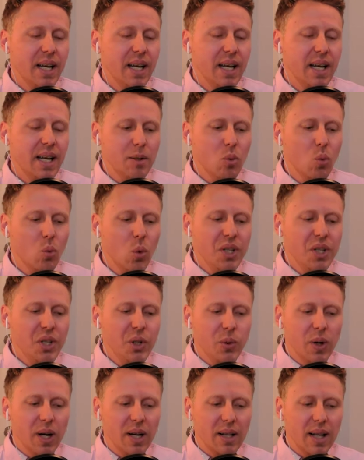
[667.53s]
Um, when
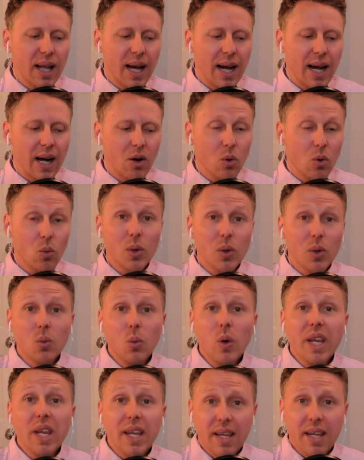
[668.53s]
you allow, when
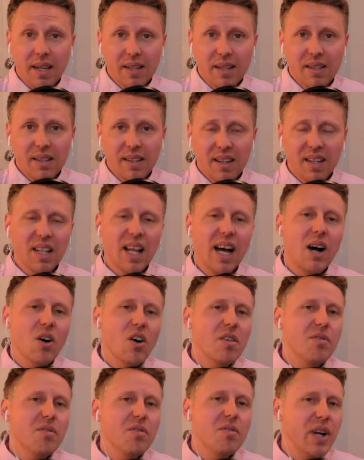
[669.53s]
we allow
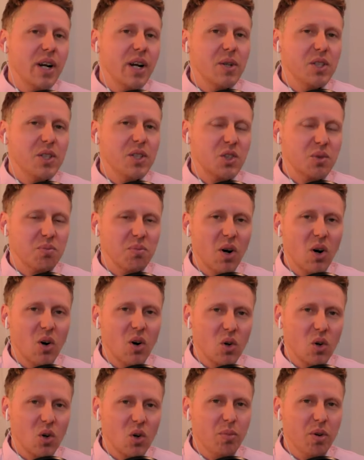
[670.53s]
a very
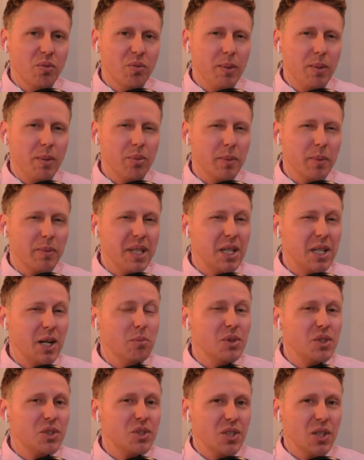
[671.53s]
small group of people to
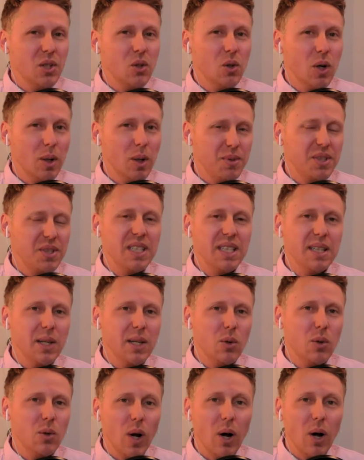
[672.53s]
become so
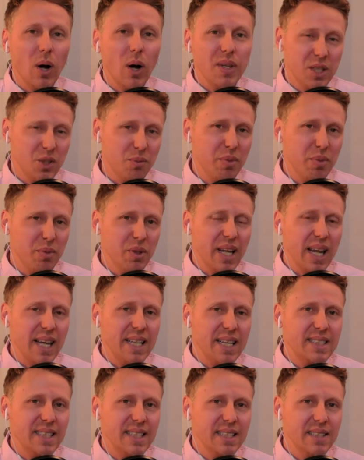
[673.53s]
obscenely wealthy as Bill
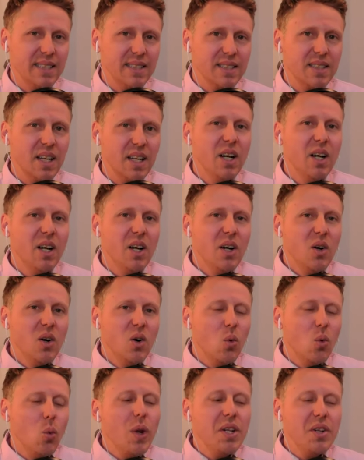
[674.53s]
Gates is,
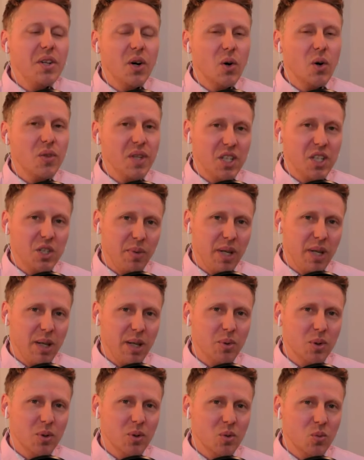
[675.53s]
we know these
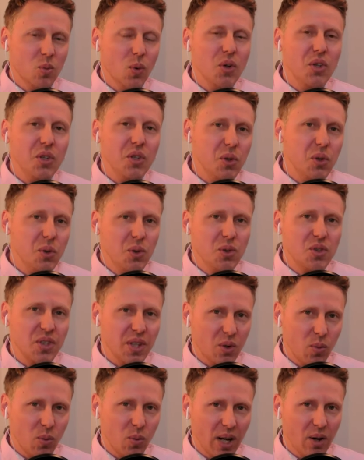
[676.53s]
people will use
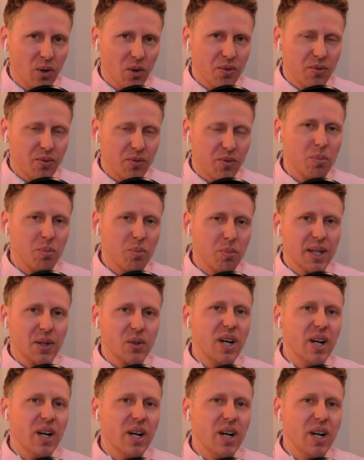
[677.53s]
their wealth for
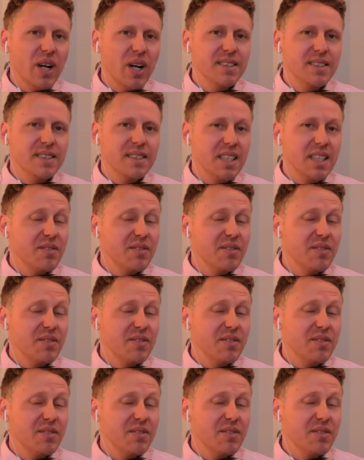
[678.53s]
political ends, if
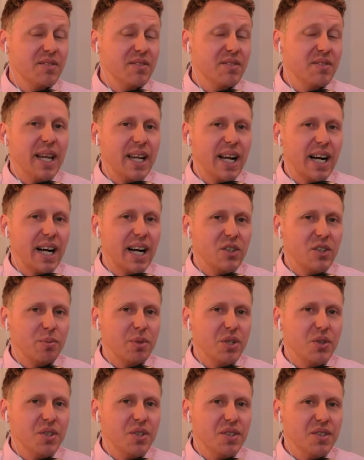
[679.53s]
not campaign
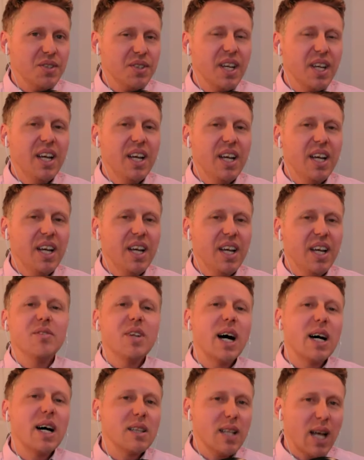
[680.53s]
contributions, if
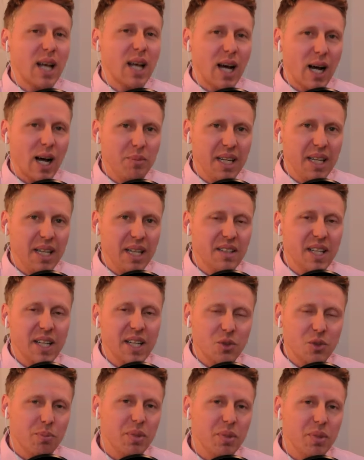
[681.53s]
not lobbying, then
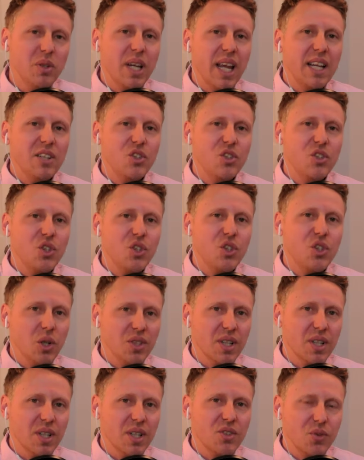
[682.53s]
as Bill Gates
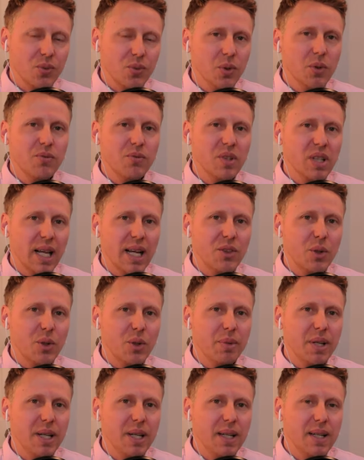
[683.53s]
shows us through
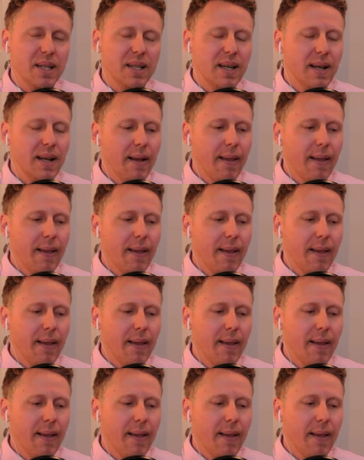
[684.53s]
philanthropy.